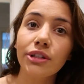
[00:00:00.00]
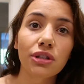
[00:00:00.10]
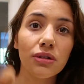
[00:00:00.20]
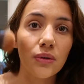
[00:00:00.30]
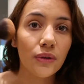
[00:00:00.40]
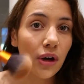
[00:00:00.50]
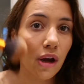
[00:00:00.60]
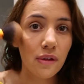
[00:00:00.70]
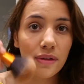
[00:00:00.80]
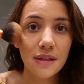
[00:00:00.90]
I just sort of
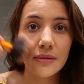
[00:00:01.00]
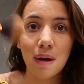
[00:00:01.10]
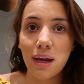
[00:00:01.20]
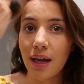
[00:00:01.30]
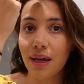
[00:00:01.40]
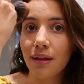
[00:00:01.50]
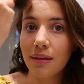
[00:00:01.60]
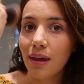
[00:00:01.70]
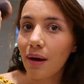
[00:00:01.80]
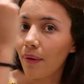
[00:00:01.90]
go this way,
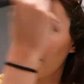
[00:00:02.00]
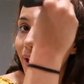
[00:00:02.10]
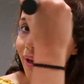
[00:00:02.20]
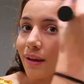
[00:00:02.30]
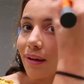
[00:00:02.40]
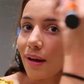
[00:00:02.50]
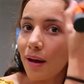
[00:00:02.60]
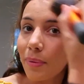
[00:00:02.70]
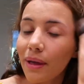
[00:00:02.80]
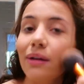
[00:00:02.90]
that way,
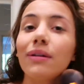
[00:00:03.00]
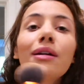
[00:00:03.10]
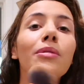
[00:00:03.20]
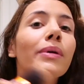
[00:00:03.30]
up here a little